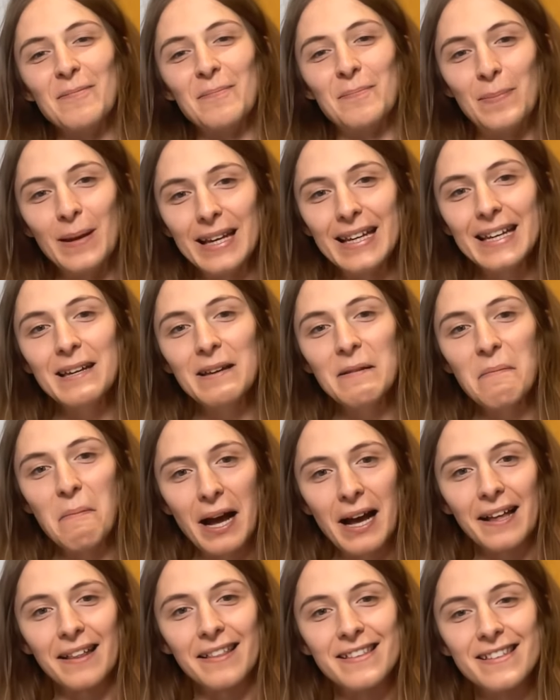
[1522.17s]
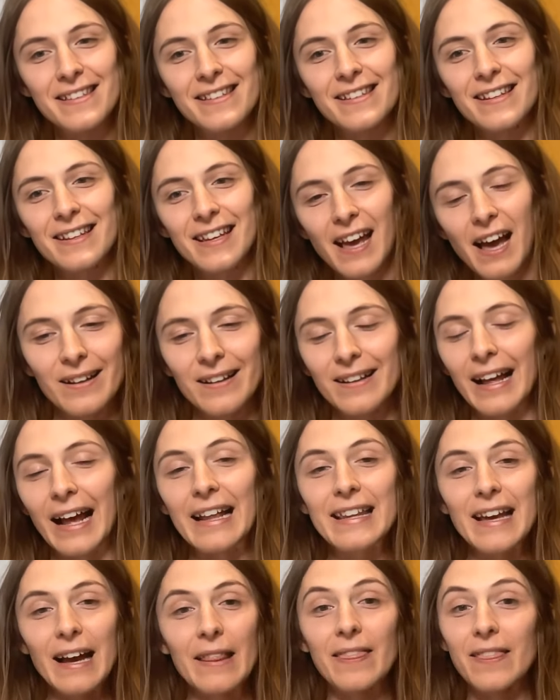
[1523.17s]
Bee maths, yeah. And
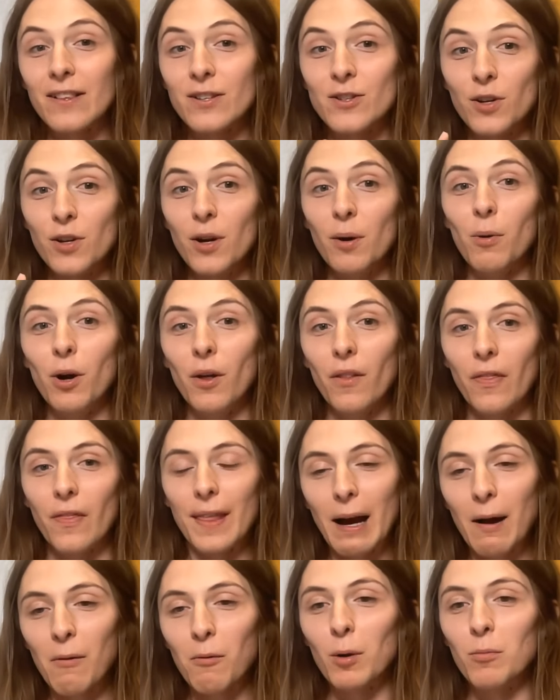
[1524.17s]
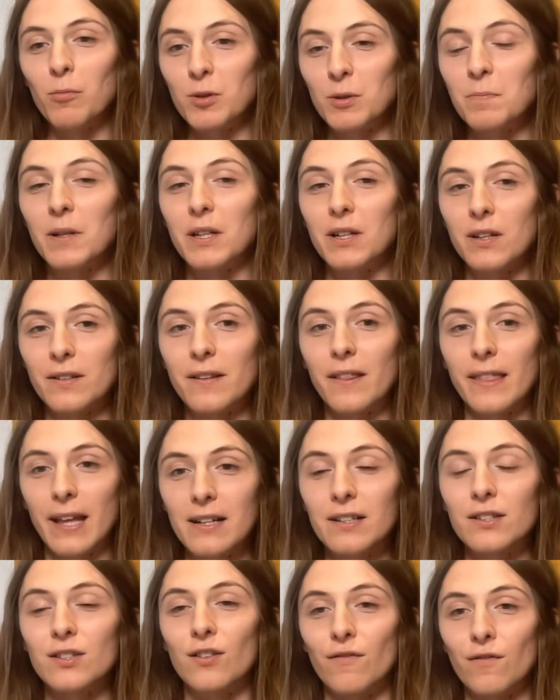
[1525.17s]
that do you know what that one was because thanks
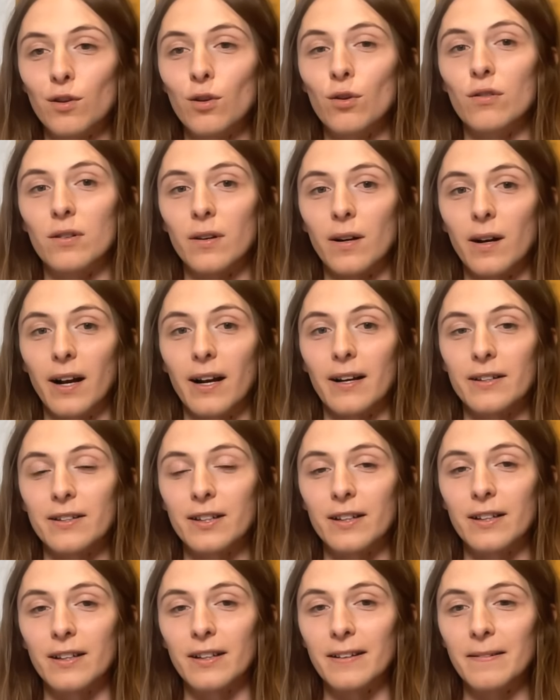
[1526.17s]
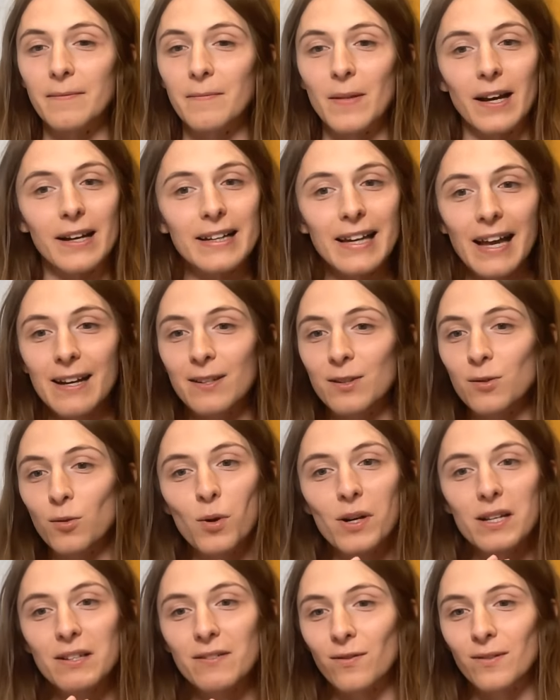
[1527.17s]
to Flora actually. Again, it's
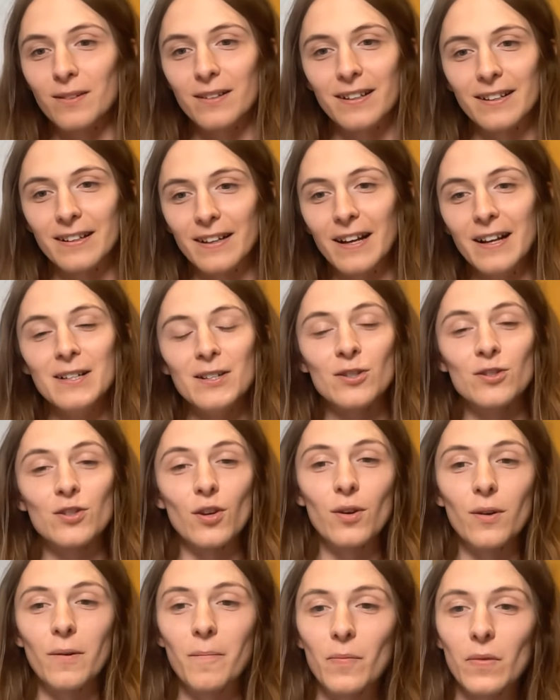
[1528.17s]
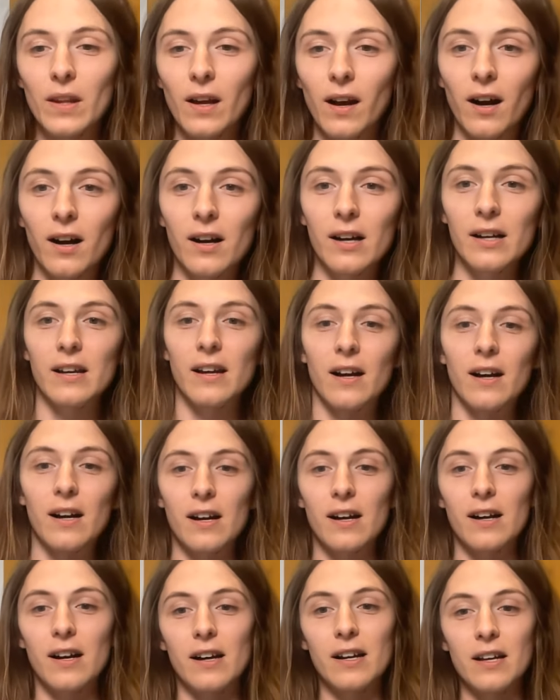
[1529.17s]
always so I
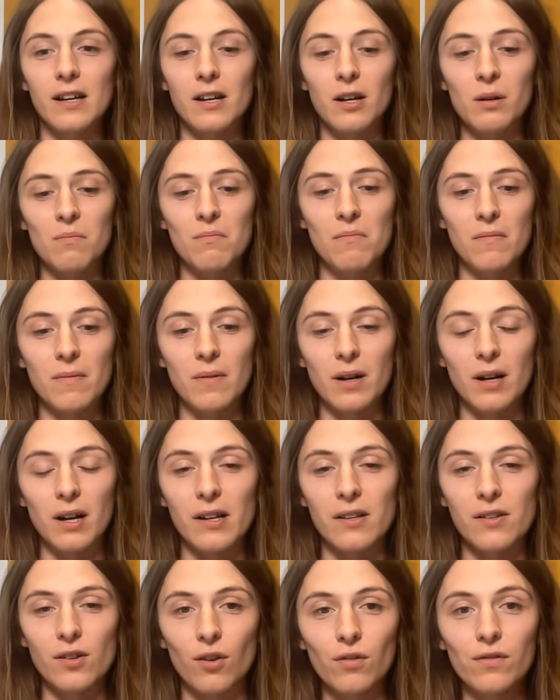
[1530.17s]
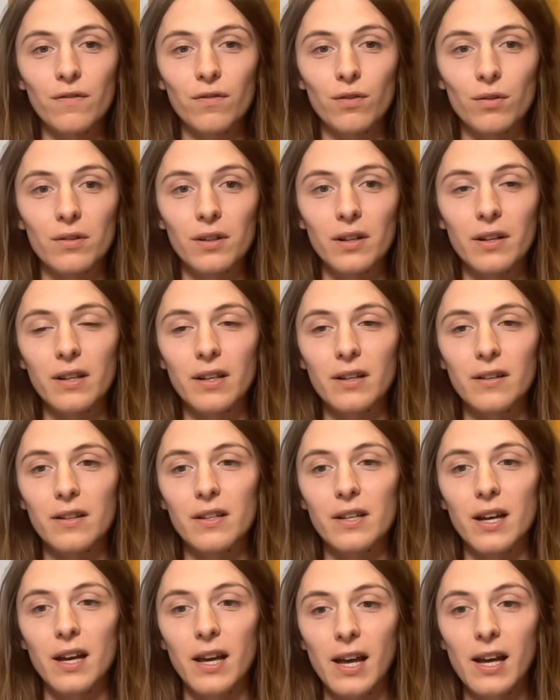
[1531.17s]
I um I told Flora at the end of the
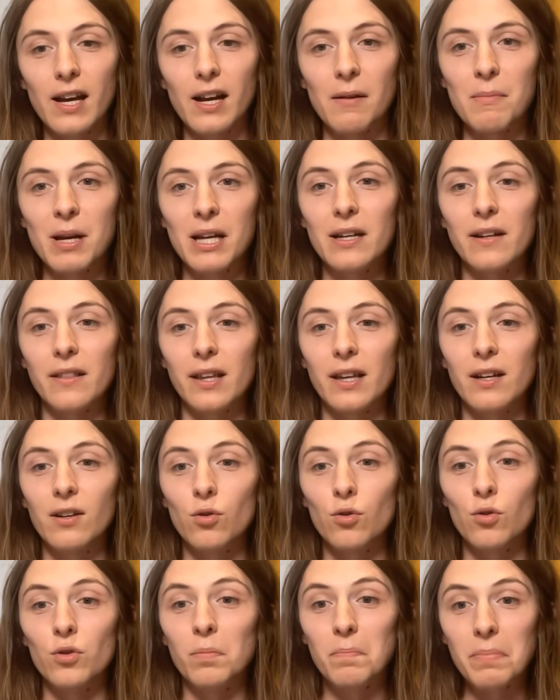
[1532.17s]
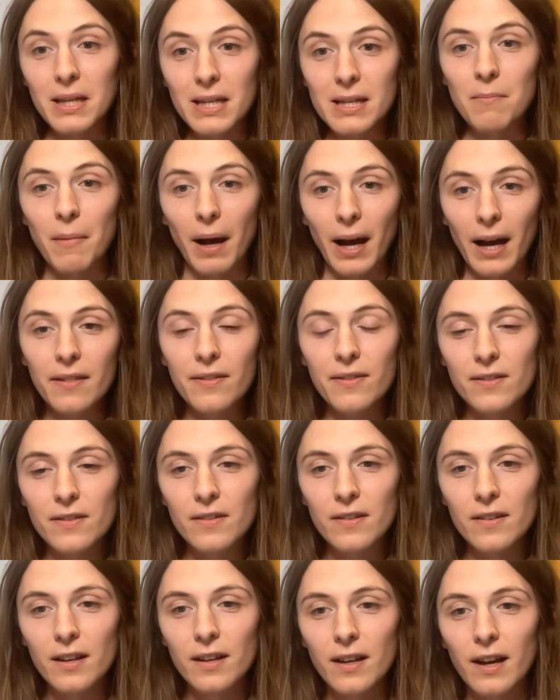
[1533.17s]
day, hey, I made a thing called bee maths,
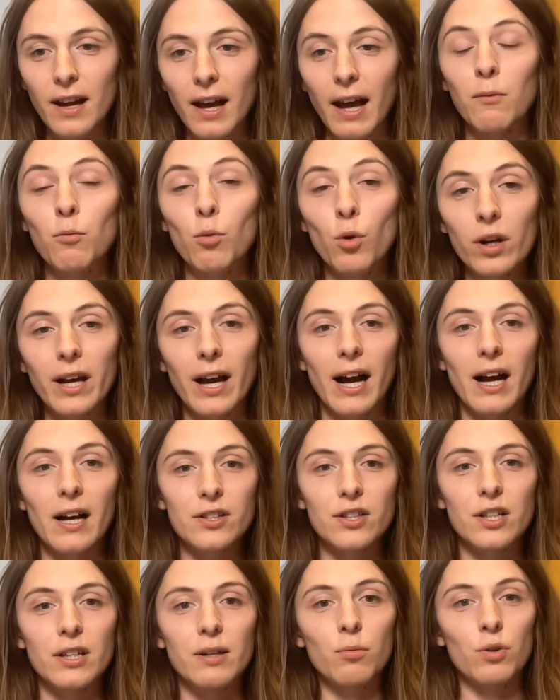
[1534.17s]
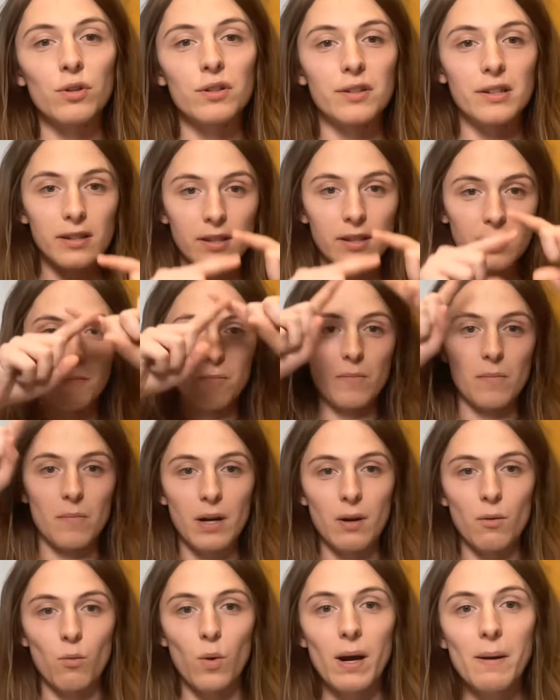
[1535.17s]
and what it actually was, it's that my
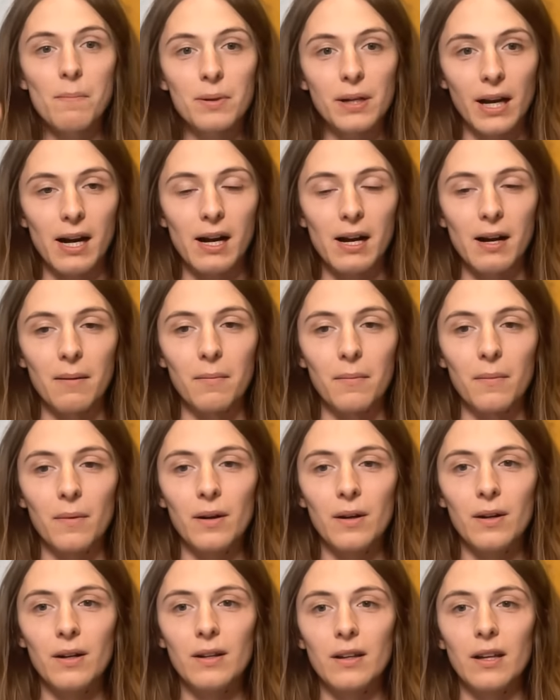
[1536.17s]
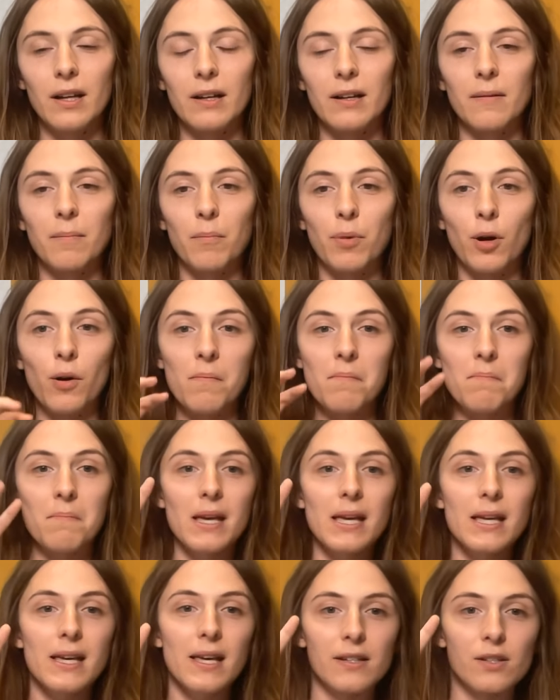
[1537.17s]
webcam like put
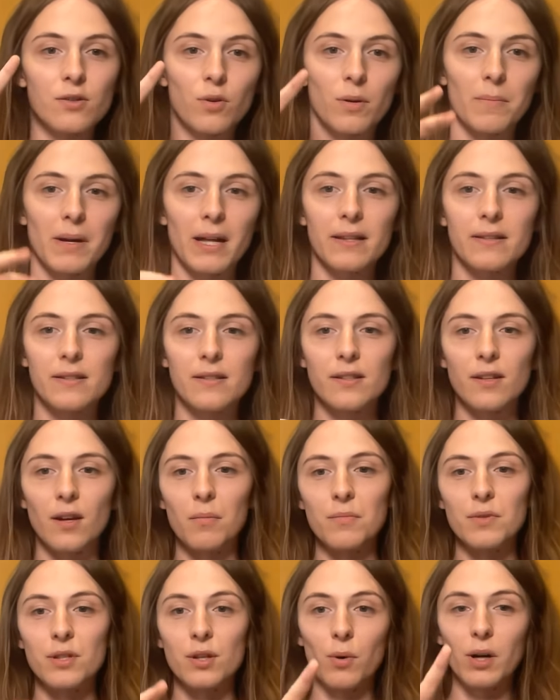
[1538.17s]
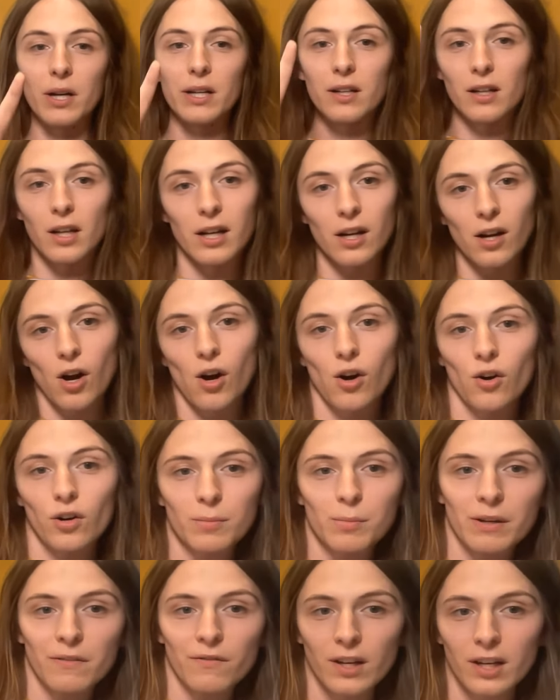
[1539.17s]
me into a math sum so I could like hold up
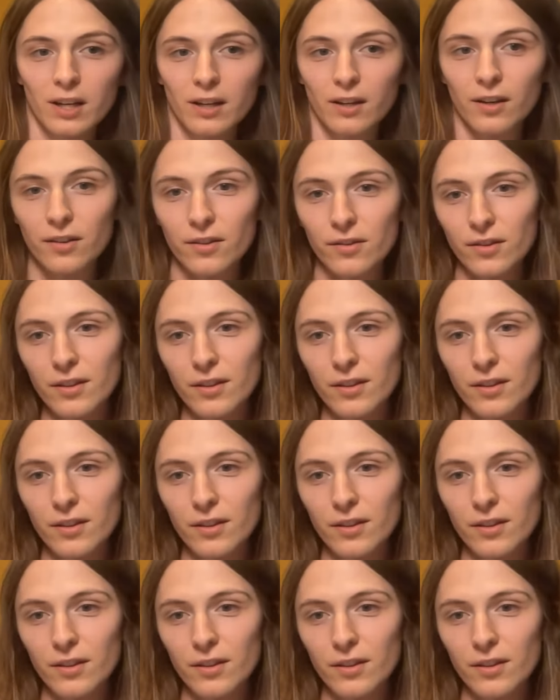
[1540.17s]
my fingers